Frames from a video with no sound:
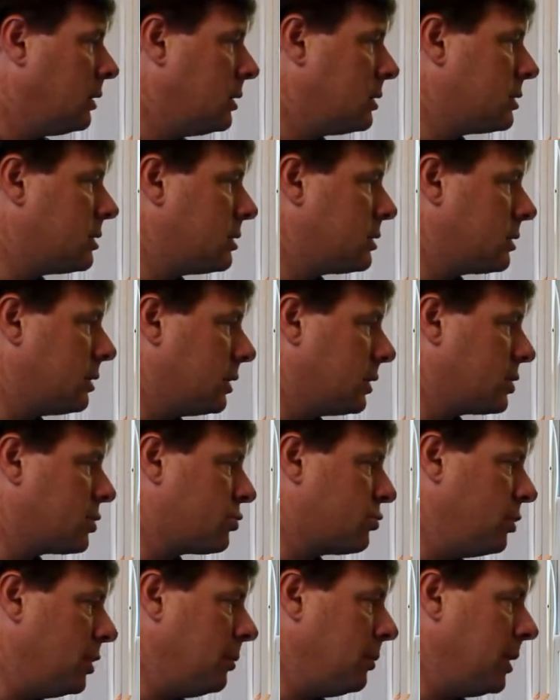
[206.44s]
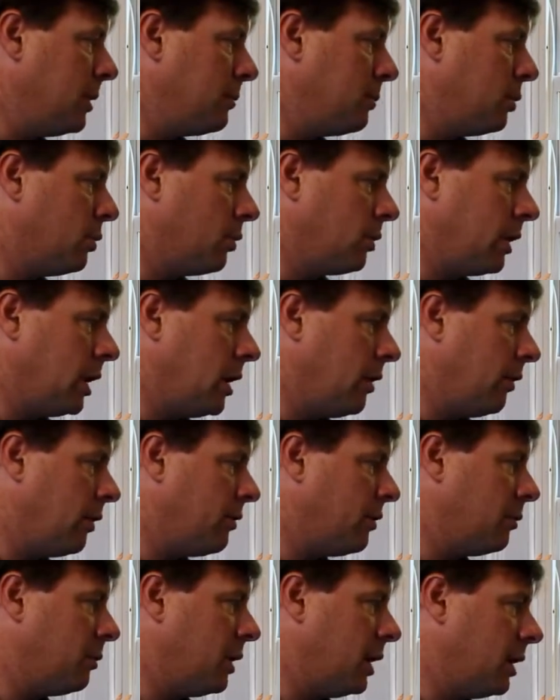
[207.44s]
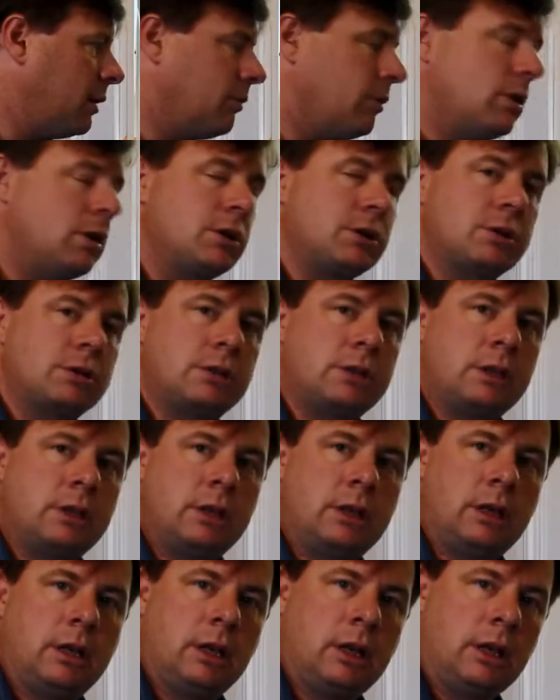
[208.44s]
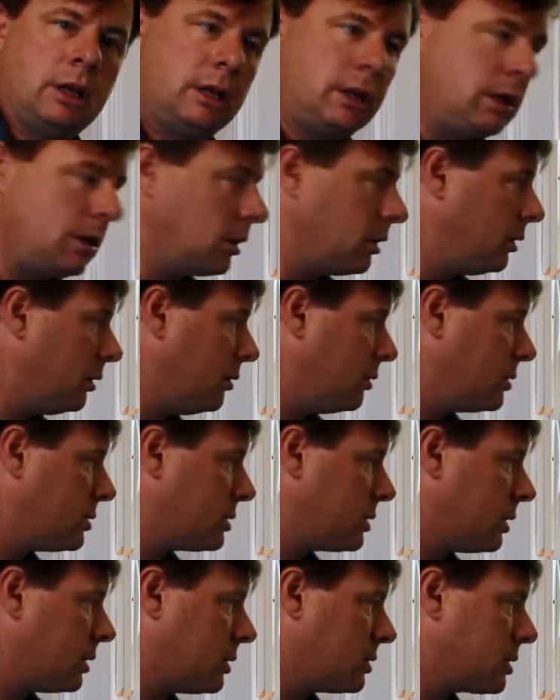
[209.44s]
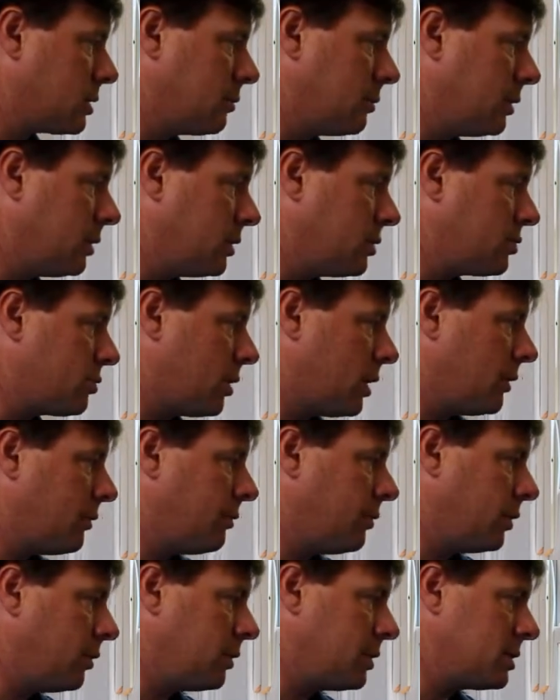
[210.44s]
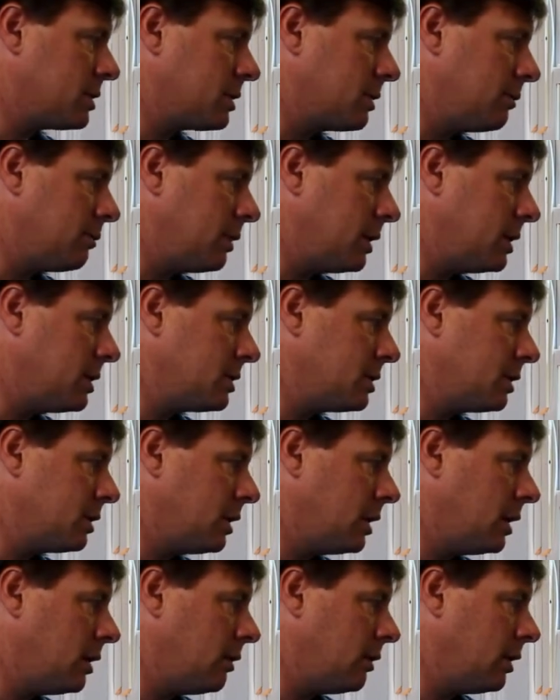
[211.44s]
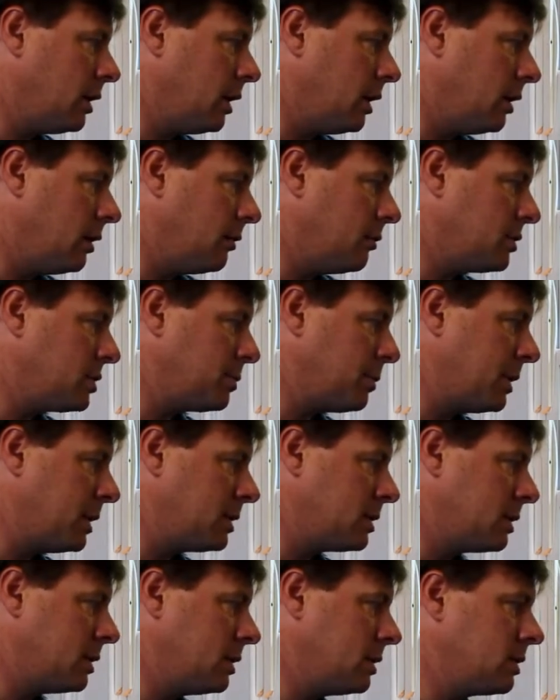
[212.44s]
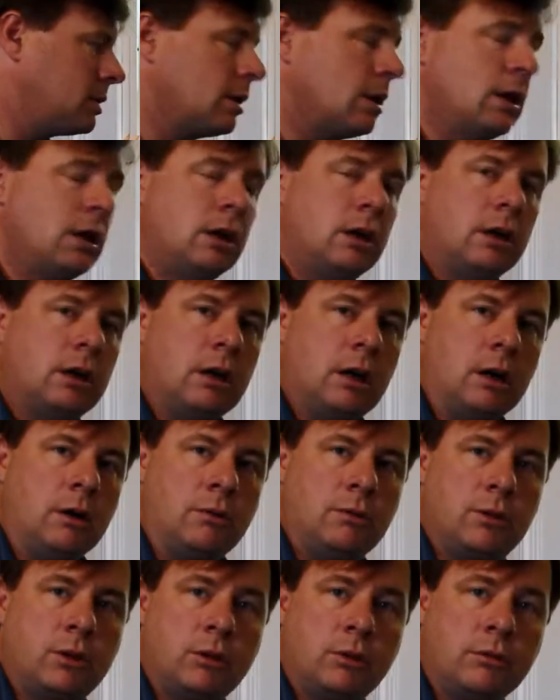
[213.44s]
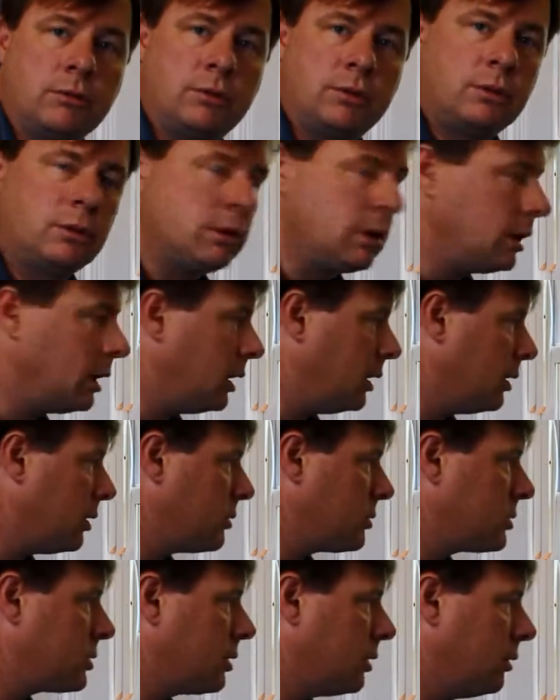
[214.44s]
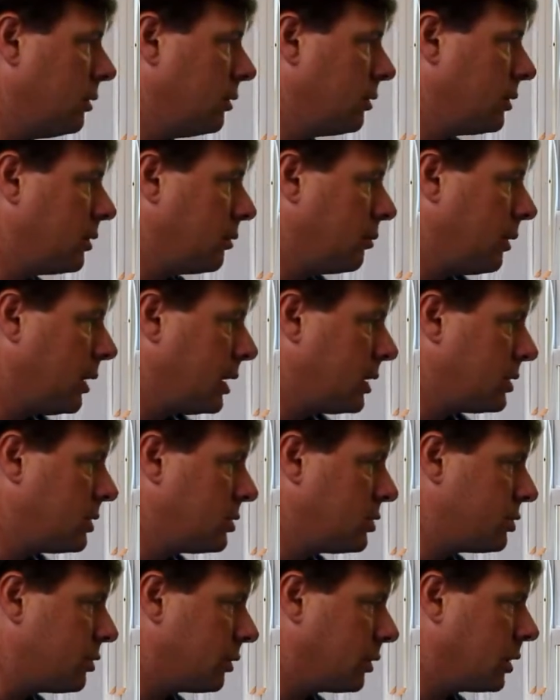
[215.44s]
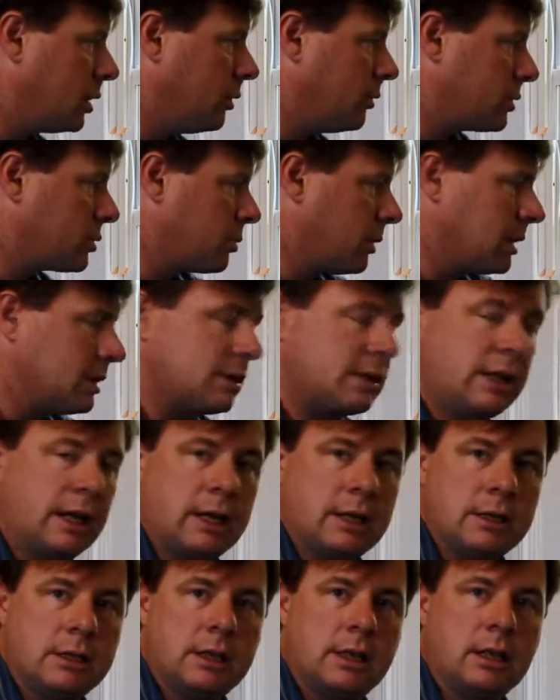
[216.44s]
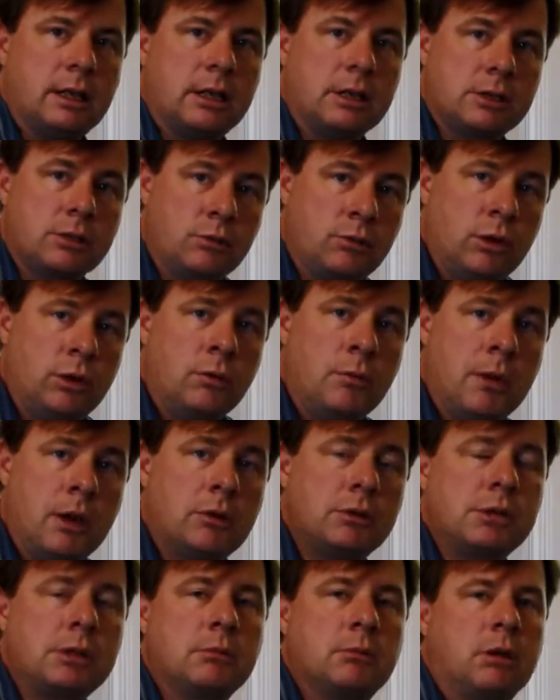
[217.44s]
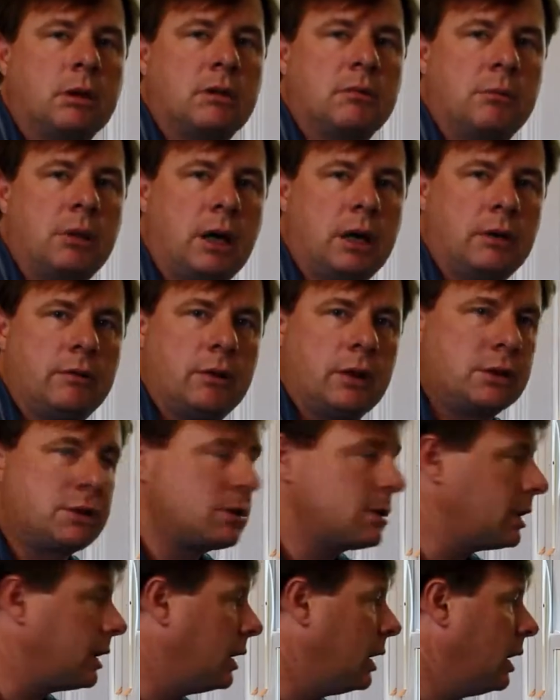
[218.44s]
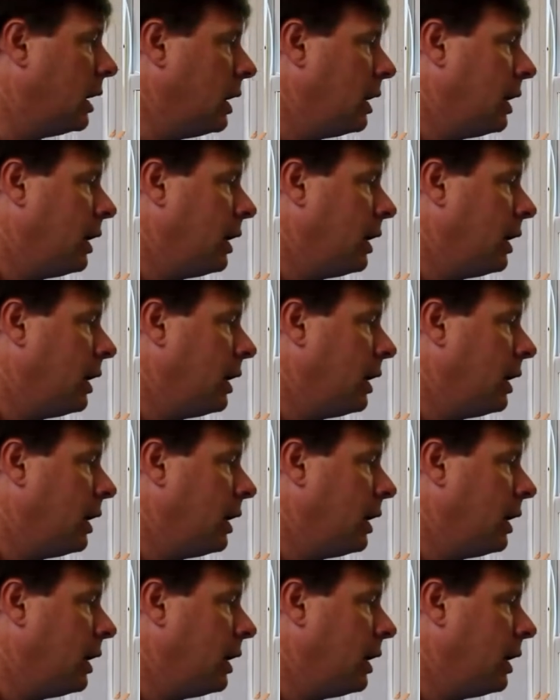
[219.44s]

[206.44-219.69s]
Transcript: This is an extremely important area for biodiversity. It includes some of the dry forest Tombasian species, flora and fauna, and also the wet Choco as well as the Andean. It's a real melting pot of biodiversity.